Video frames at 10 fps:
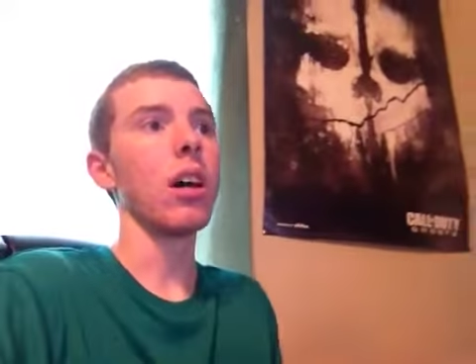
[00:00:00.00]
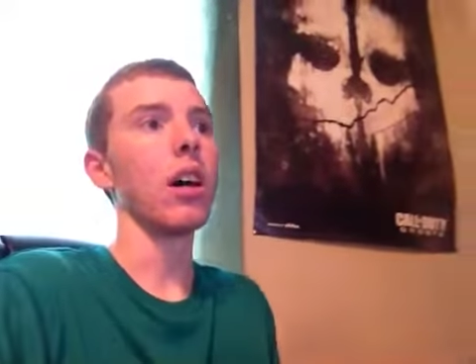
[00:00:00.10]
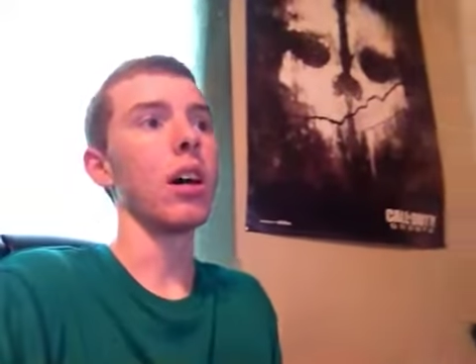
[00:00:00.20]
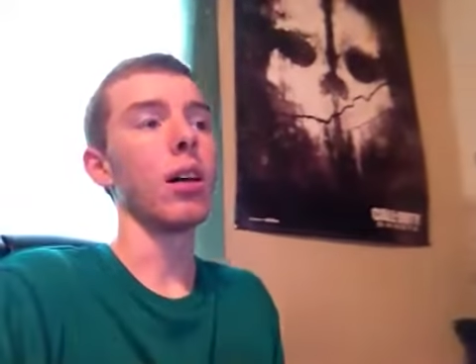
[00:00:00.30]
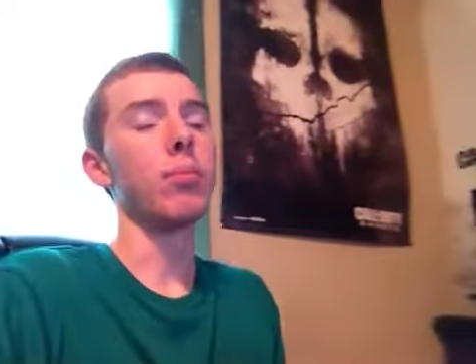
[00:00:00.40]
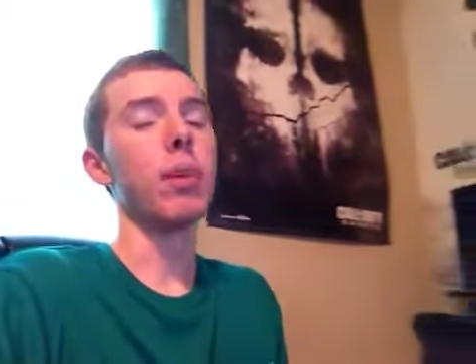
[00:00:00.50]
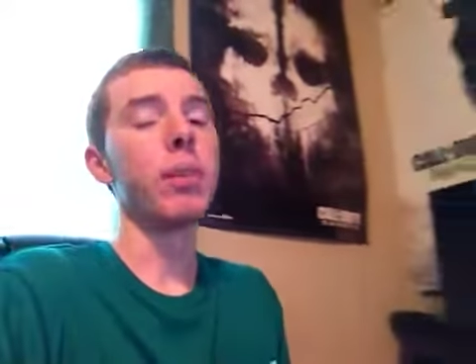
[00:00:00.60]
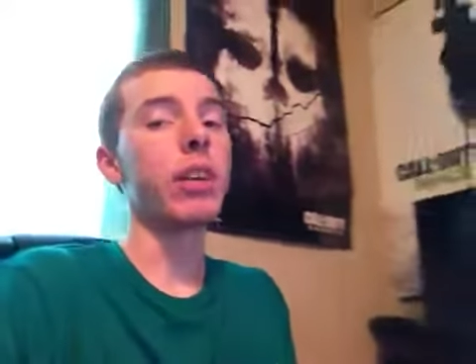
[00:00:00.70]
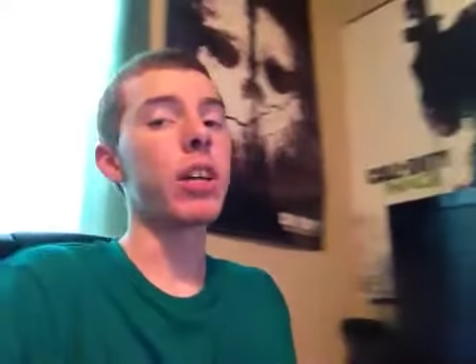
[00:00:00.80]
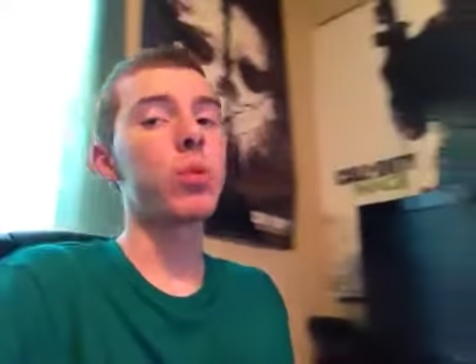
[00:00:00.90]
Um,
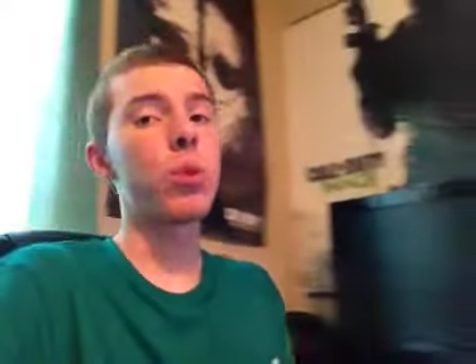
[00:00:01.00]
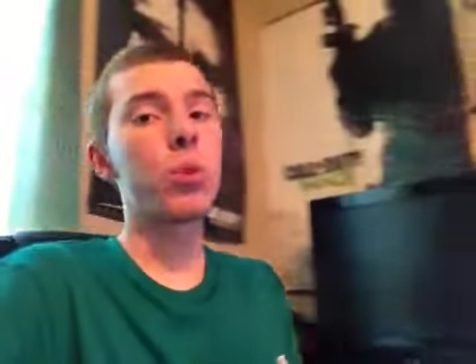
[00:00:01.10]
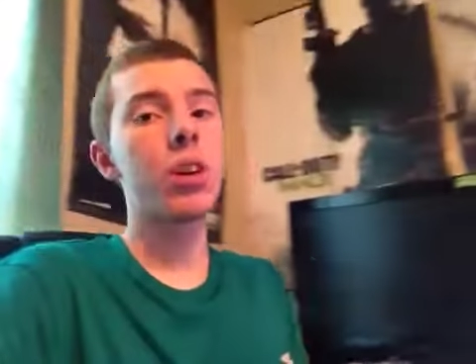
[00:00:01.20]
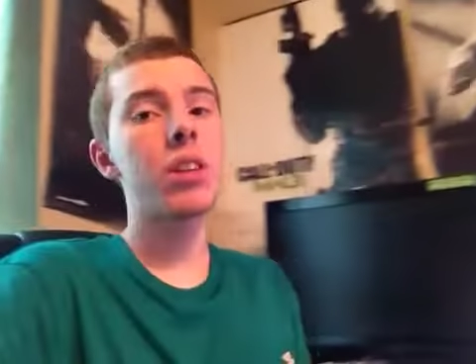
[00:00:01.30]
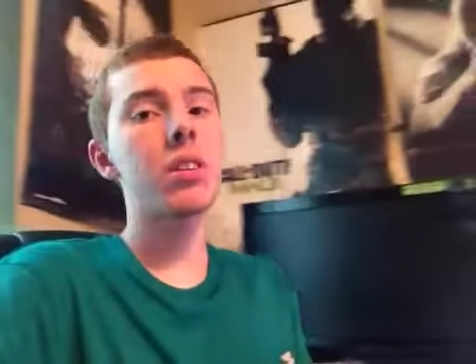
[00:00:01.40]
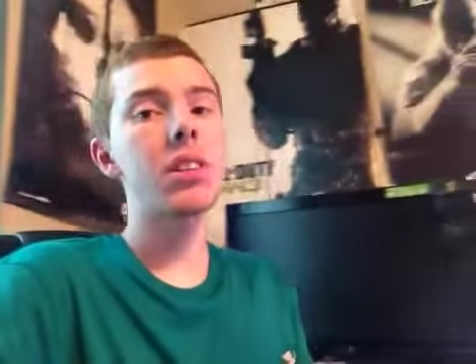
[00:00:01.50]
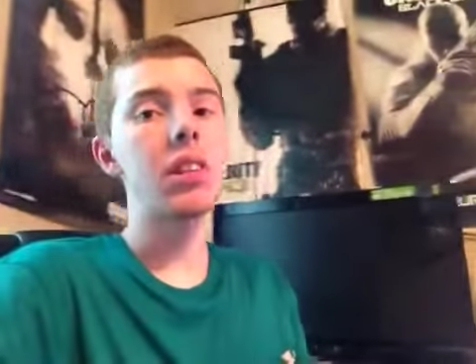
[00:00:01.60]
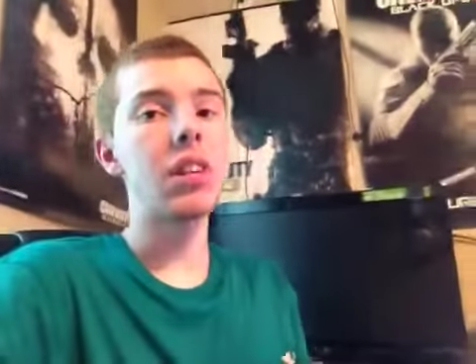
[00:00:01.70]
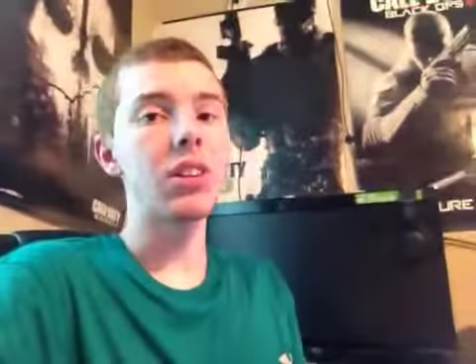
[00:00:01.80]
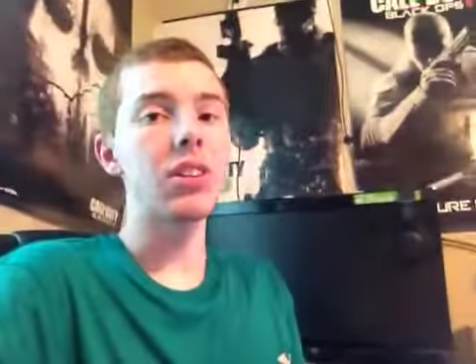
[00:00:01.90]
maybe that's what we're going to
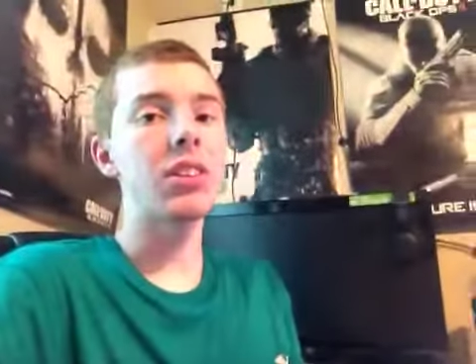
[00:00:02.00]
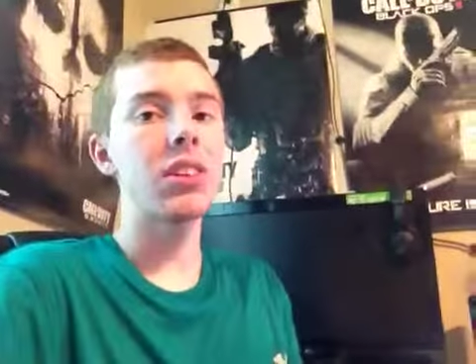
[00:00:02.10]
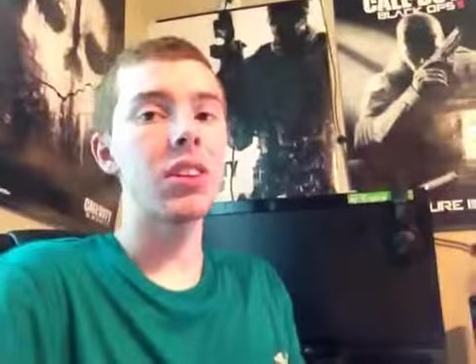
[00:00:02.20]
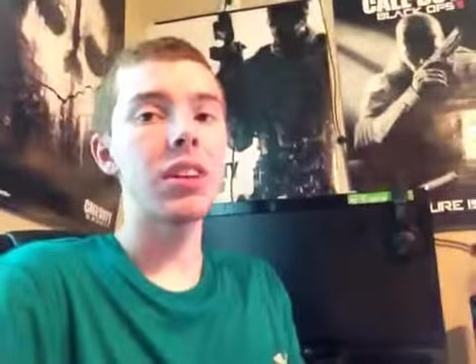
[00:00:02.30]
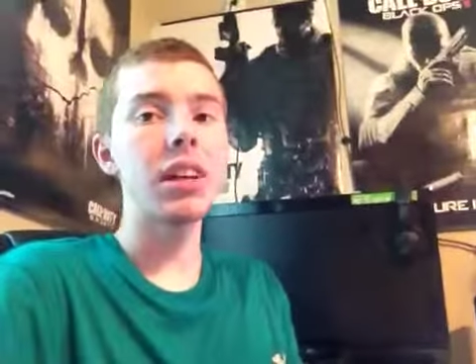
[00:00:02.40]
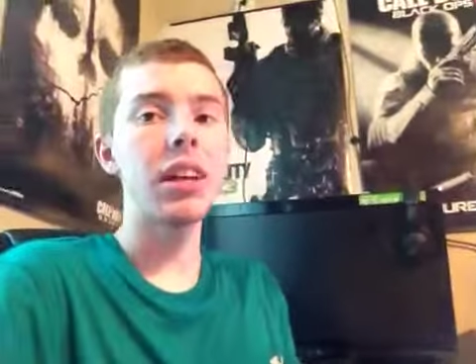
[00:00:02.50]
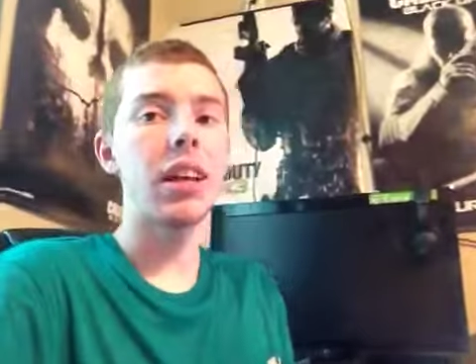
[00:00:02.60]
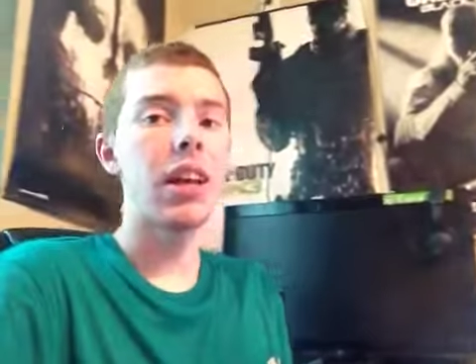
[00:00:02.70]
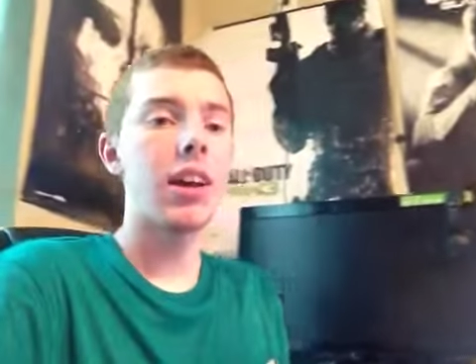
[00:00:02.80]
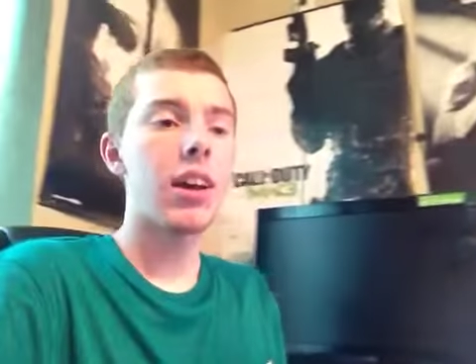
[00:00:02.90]
see on Sunday.
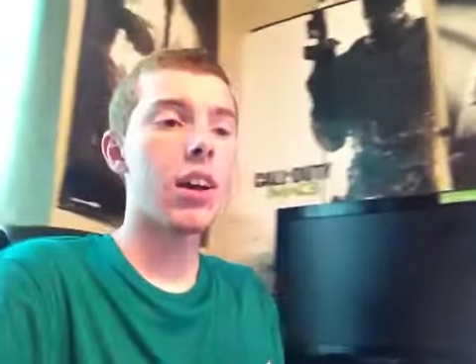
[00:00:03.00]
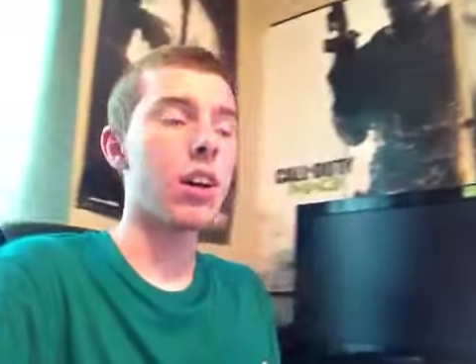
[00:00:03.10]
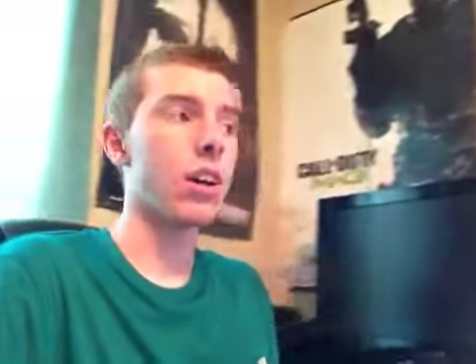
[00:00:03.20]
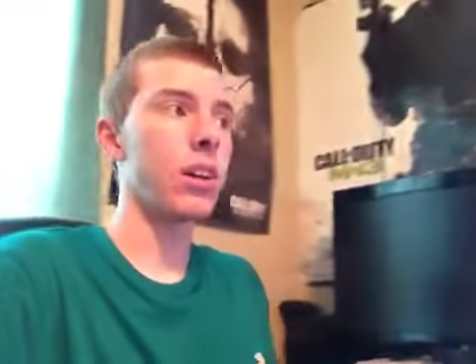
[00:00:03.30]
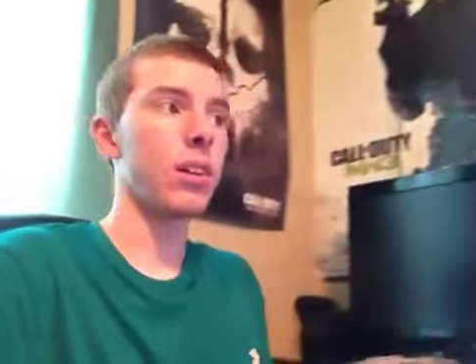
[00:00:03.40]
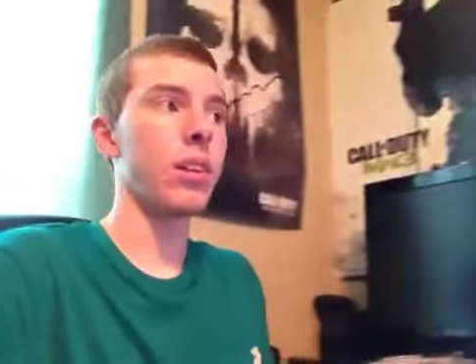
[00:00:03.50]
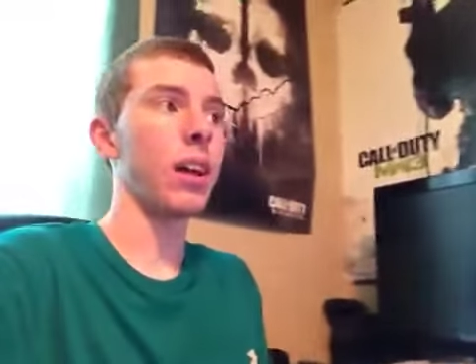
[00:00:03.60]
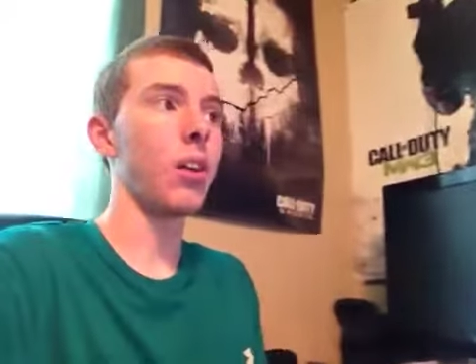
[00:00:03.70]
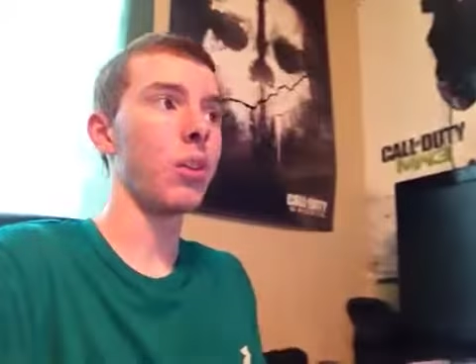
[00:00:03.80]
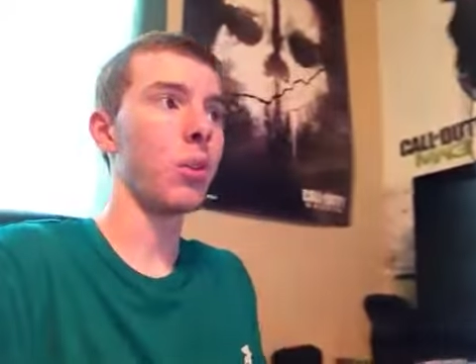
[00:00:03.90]
Uh,
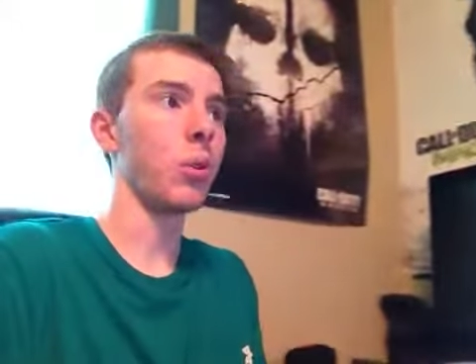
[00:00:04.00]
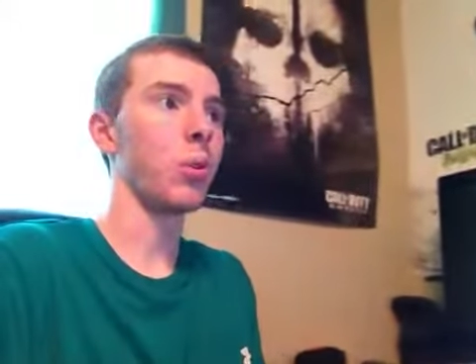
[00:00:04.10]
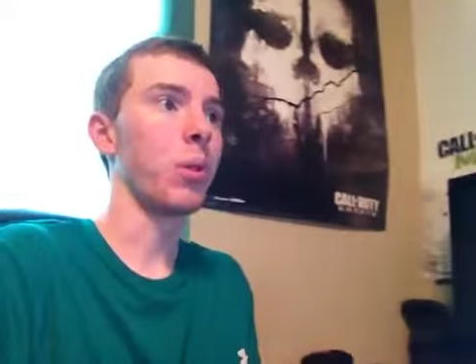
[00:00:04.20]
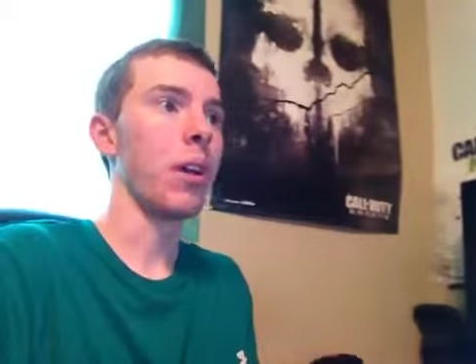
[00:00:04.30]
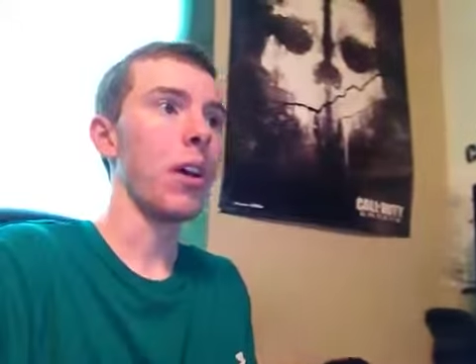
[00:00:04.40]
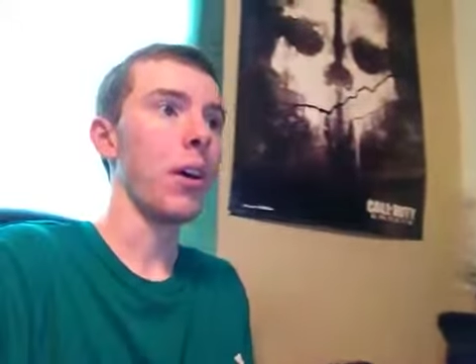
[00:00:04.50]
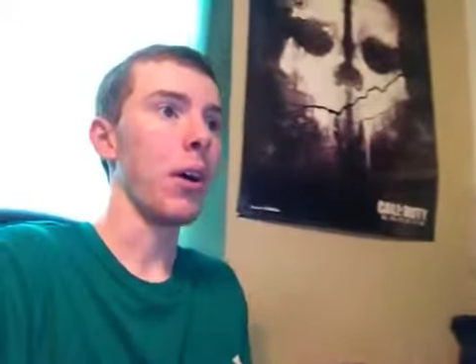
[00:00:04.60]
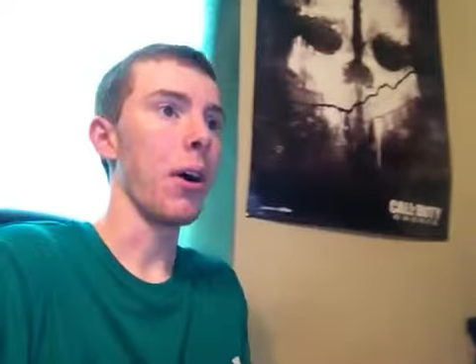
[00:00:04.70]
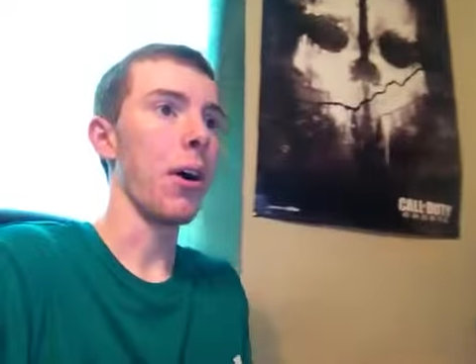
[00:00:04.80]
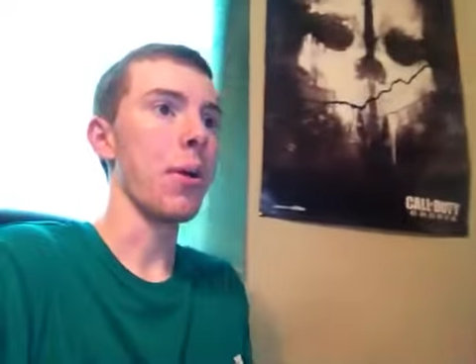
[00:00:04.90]
I don't know.
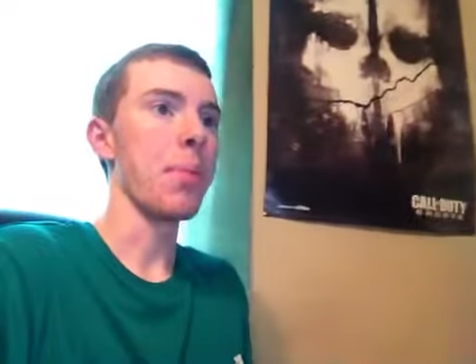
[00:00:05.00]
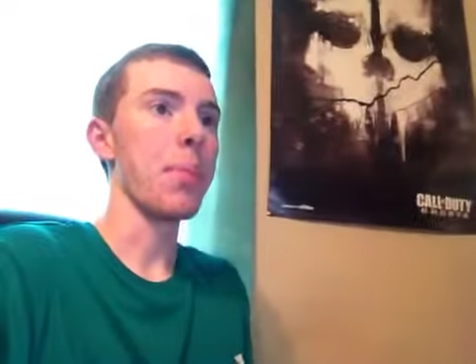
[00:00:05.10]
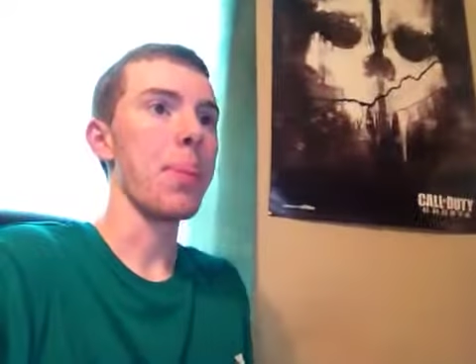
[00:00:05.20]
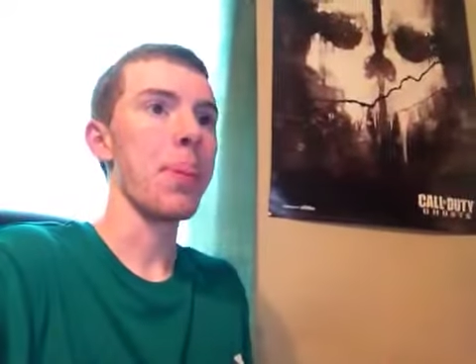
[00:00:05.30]
Um,